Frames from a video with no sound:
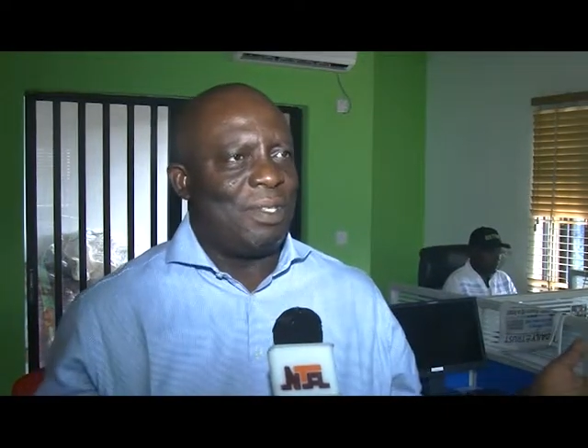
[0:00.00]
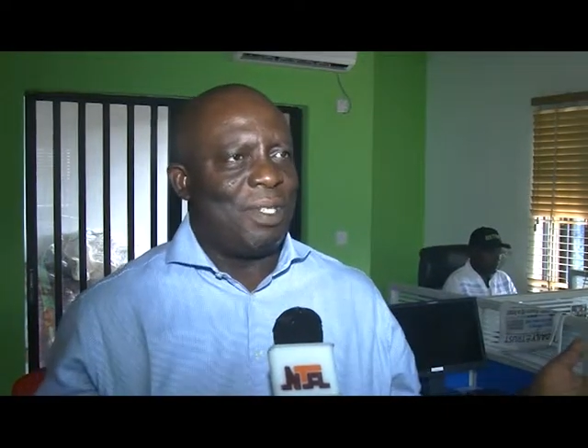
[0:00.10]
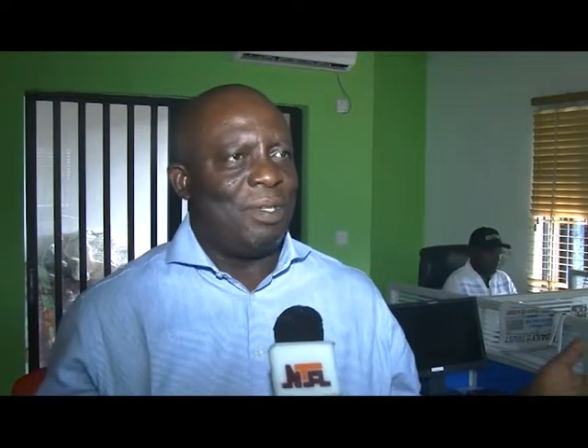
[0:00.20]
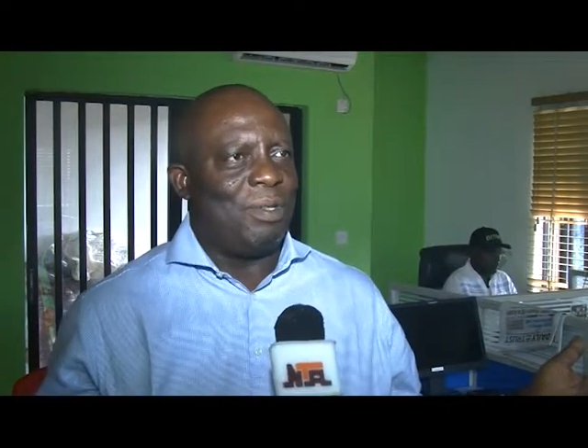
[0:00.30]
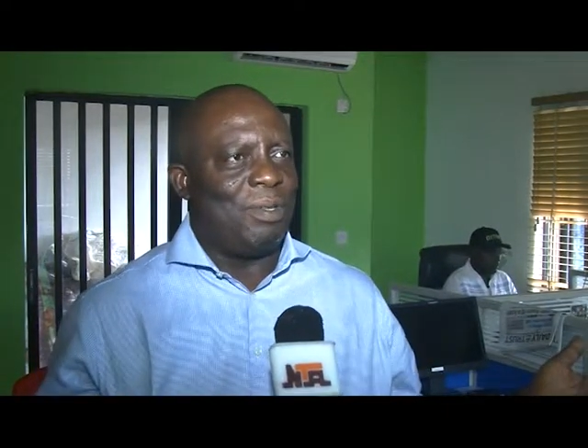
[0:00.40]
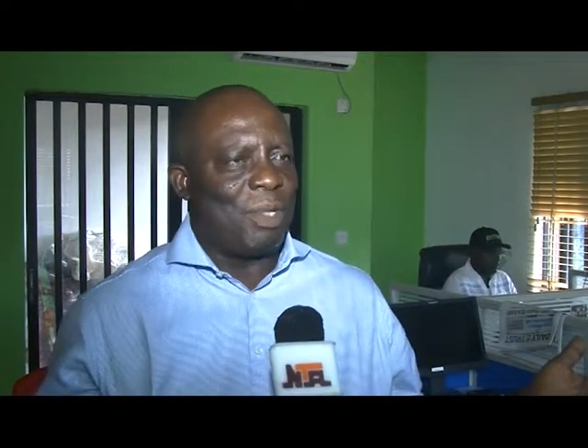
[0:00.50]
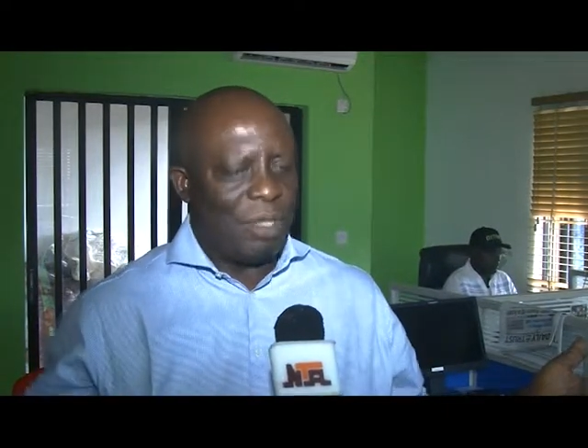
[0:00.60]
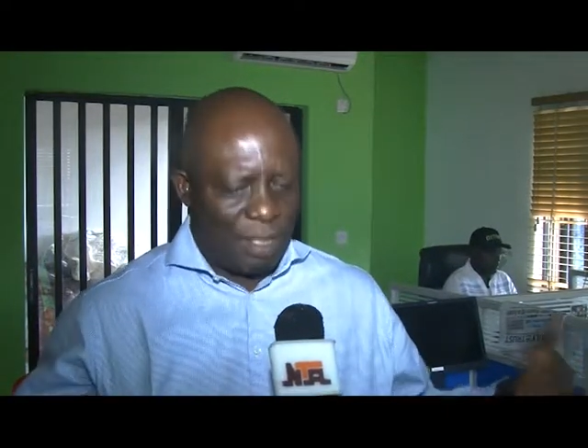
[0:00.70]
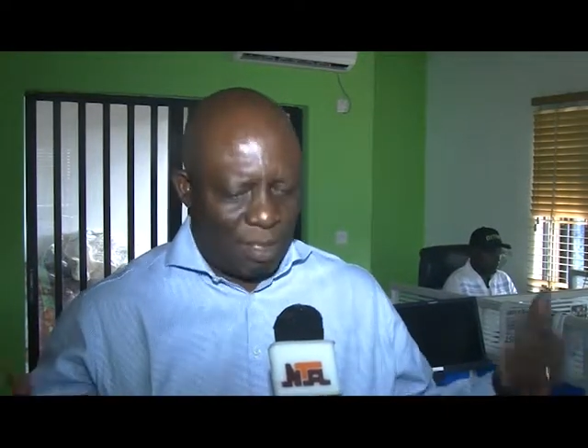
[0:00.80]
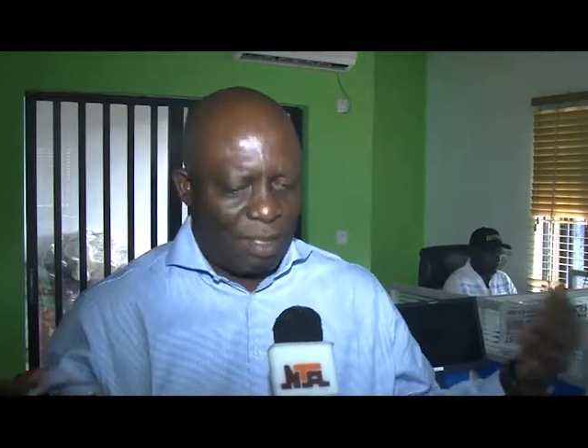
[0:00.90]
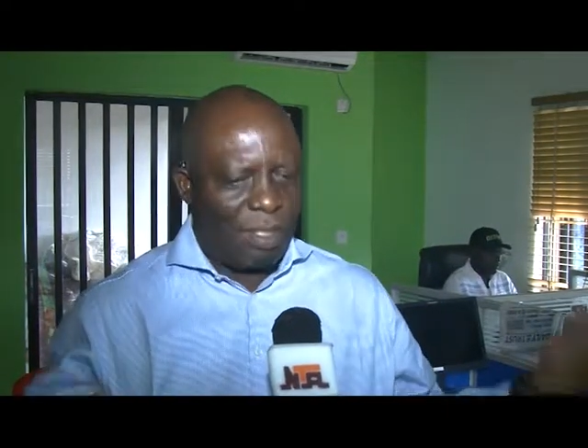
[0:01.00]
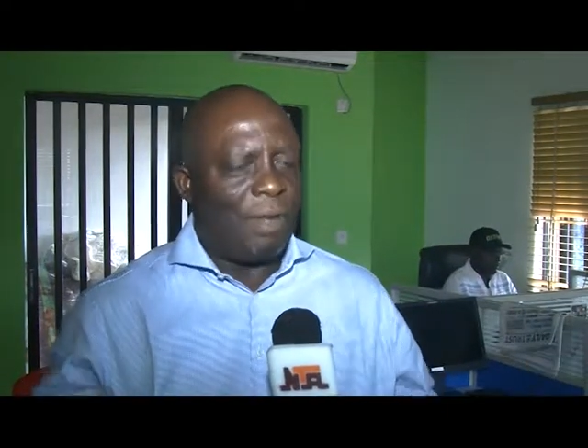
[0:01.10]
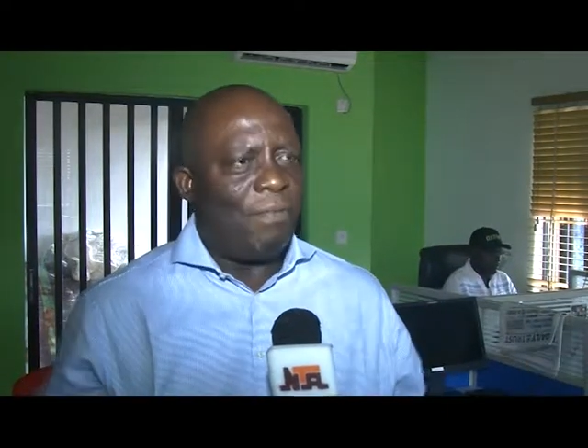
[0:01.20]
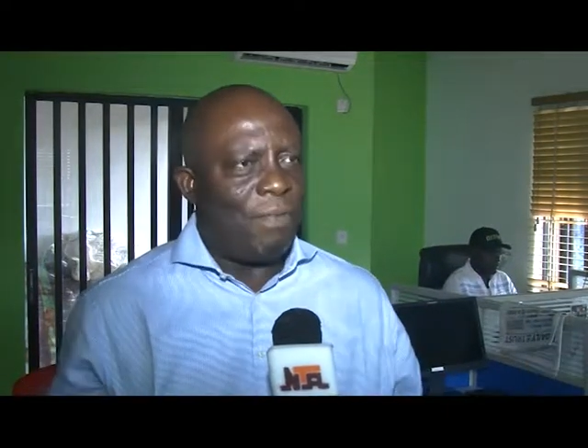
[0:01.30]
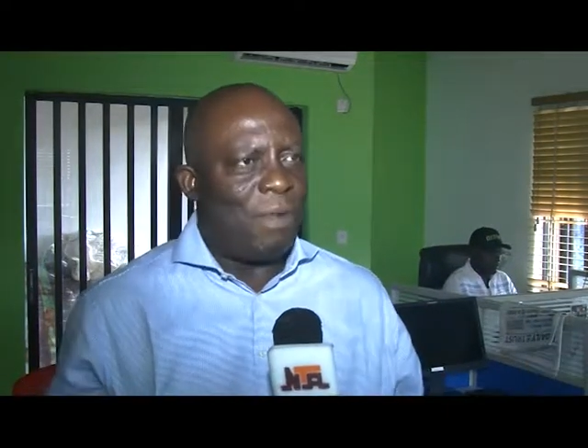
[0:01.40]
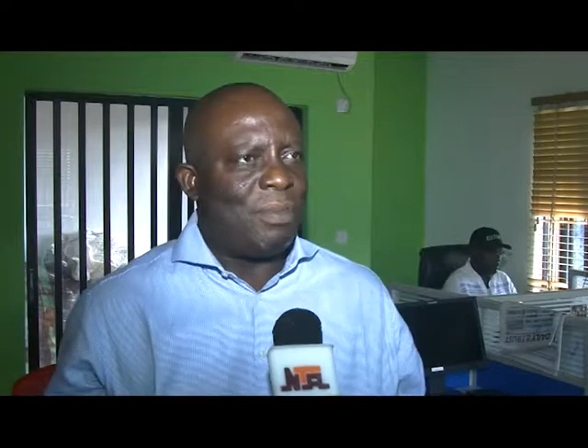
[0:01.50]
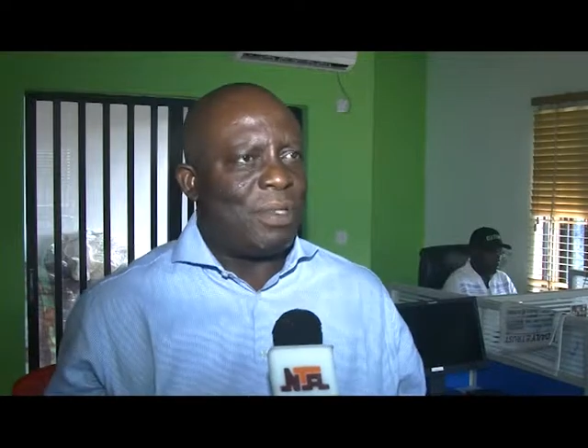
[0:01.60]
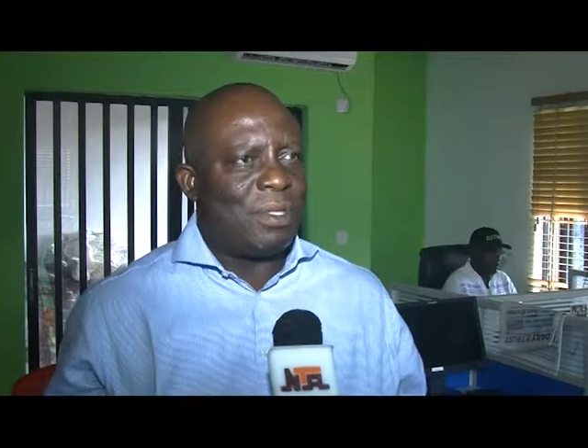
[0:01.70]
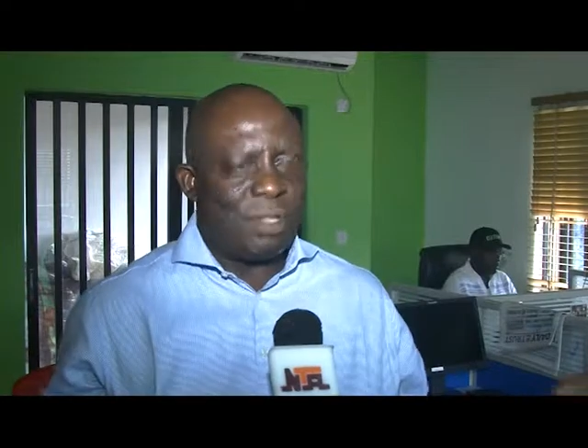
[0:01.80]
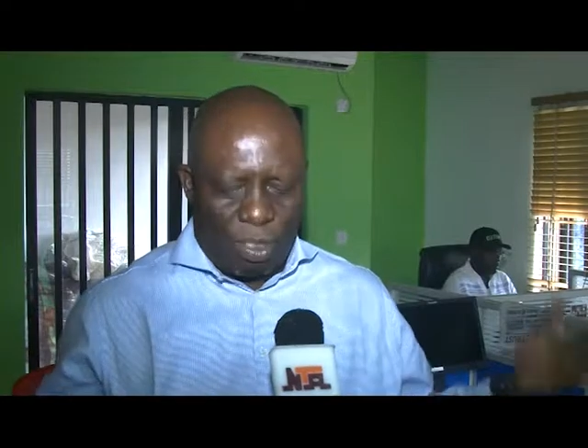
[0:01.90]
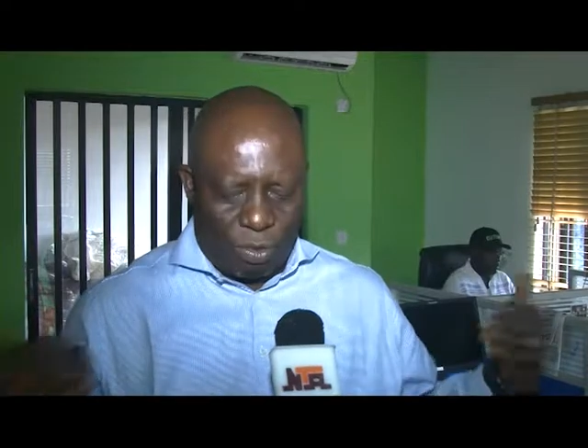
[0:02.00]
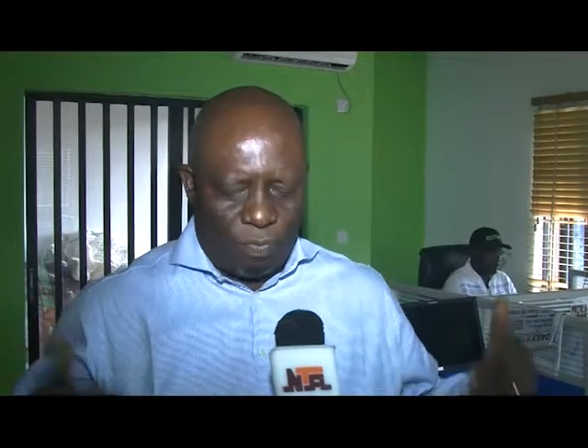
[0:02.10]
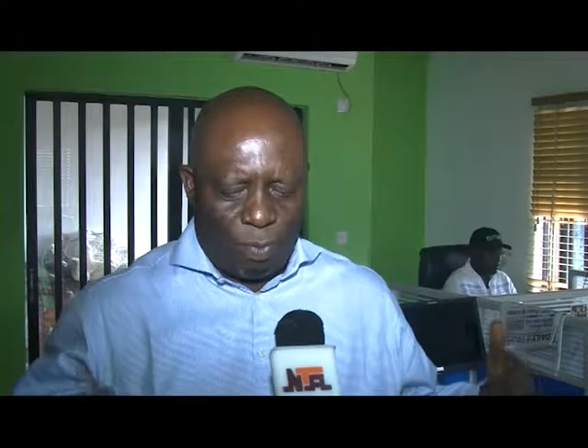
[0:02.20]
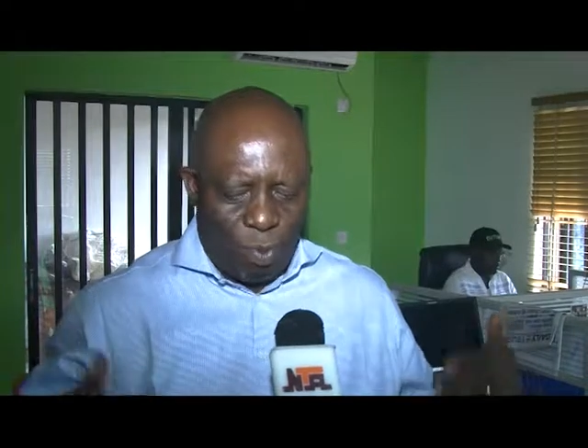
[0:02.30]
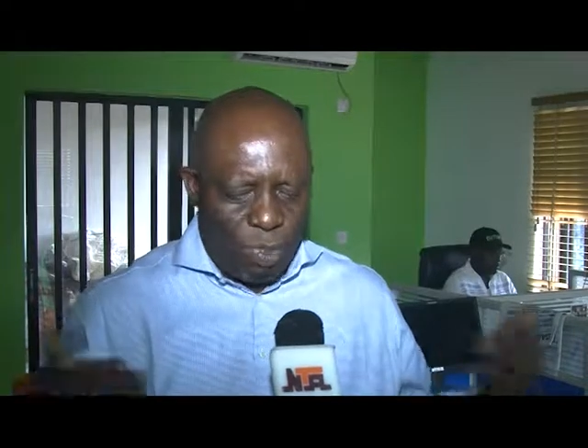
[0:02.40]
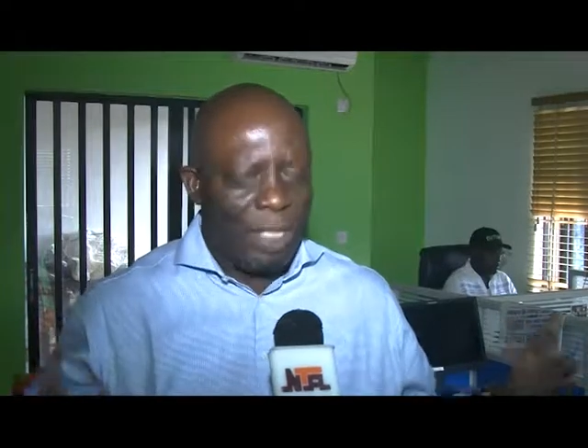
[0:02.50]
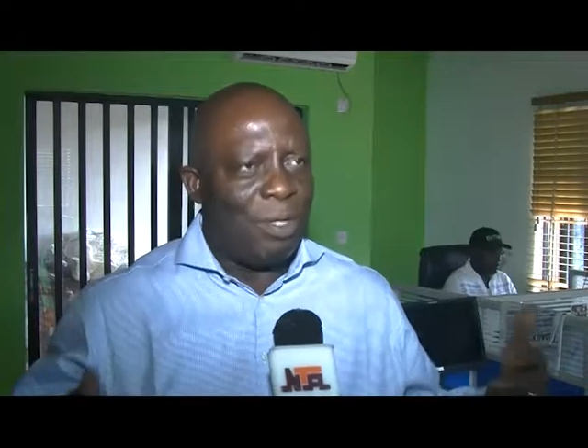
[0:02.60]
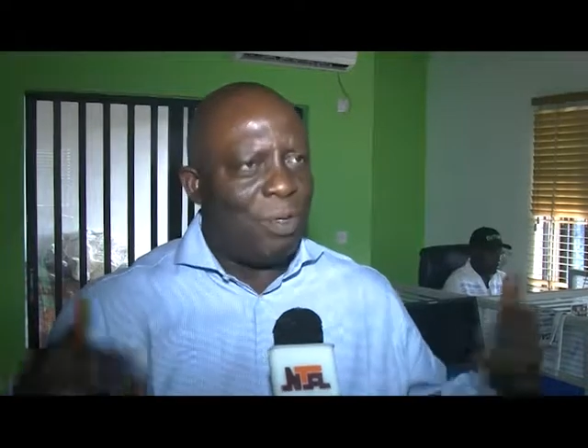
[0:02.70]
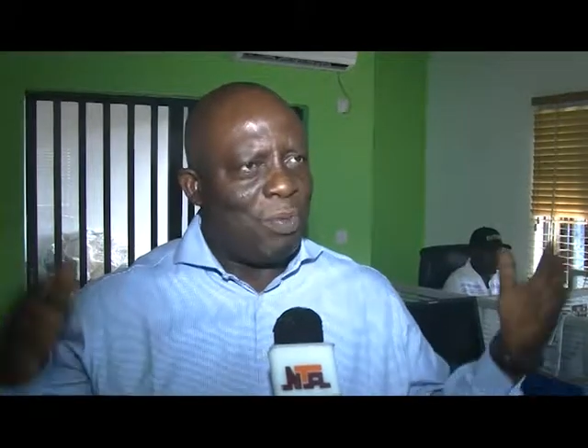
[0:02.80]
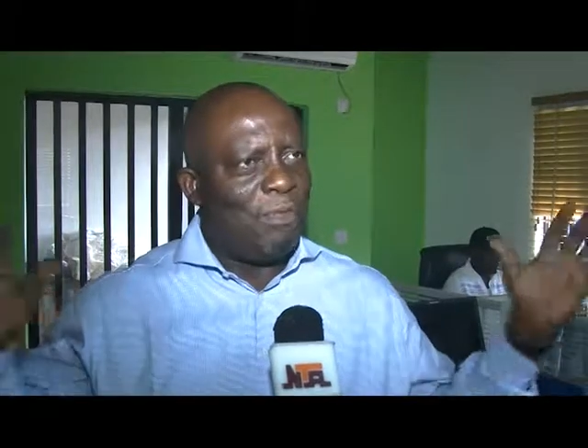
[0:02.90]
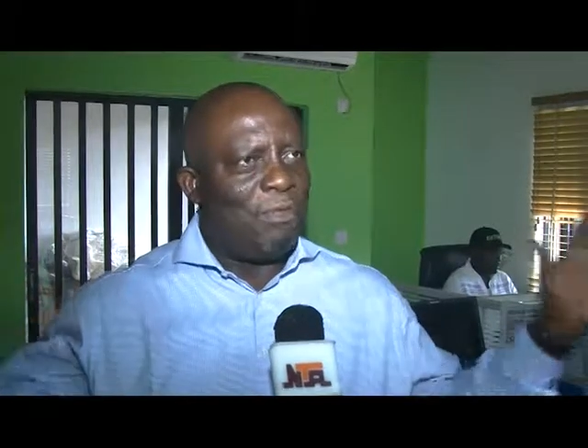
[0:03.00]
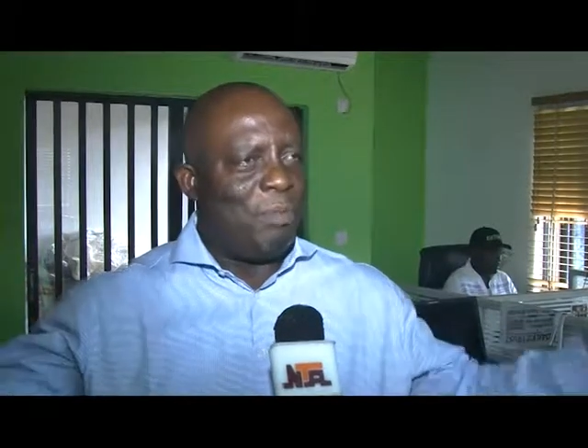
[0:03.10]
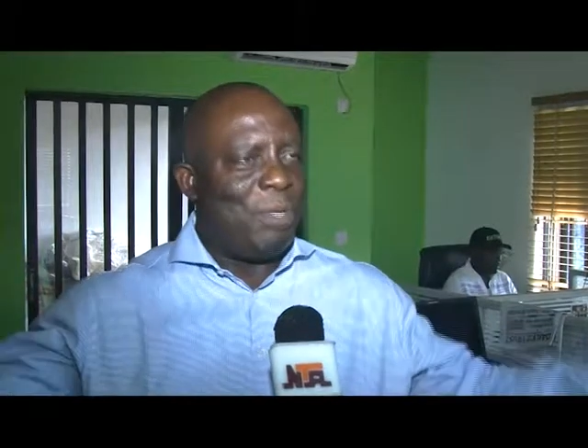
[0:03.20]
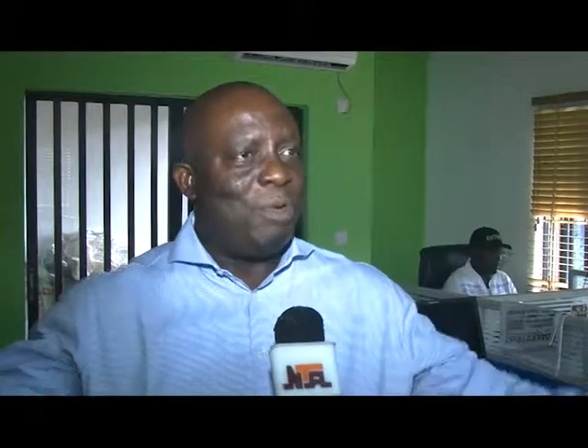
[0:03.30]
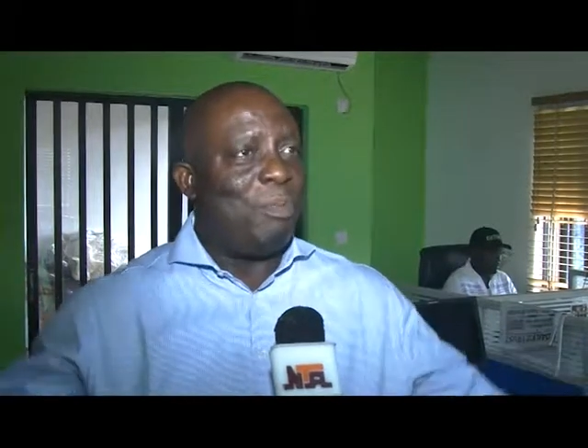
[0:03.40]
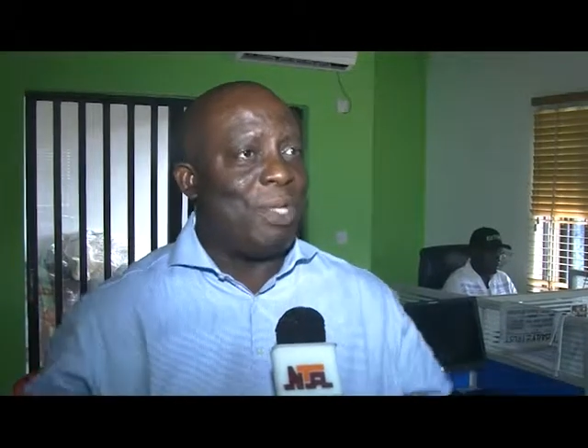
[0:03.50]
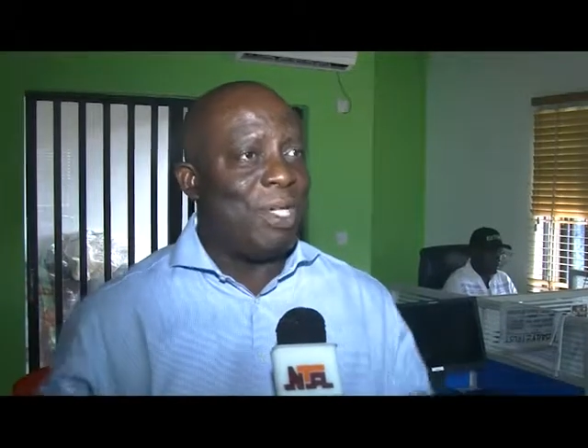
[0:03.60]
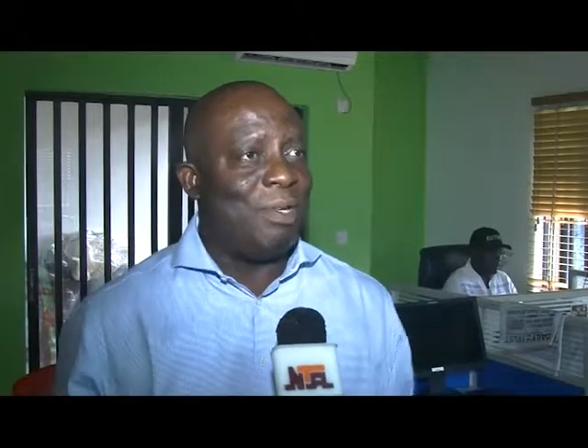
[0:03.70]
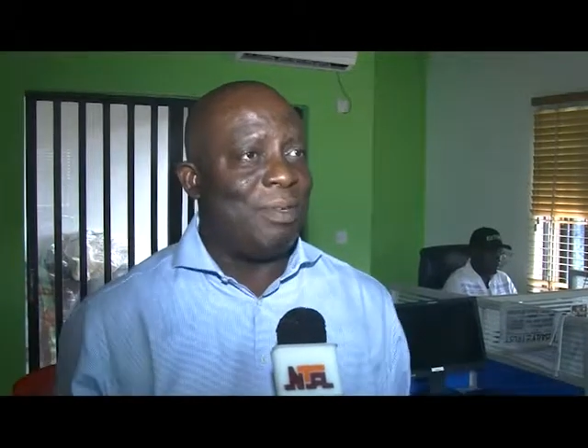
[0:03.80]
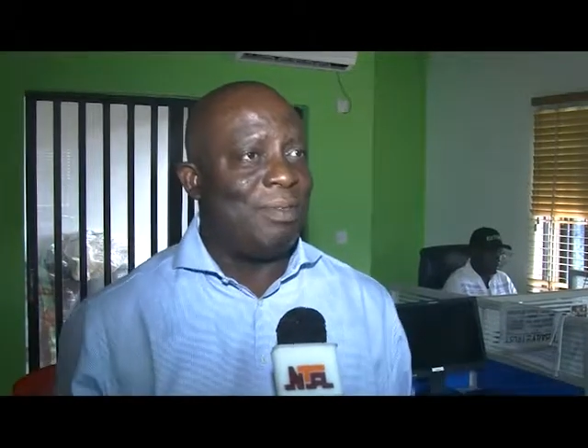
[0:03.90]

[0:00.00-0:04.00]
because it goes a long way in forming opinion.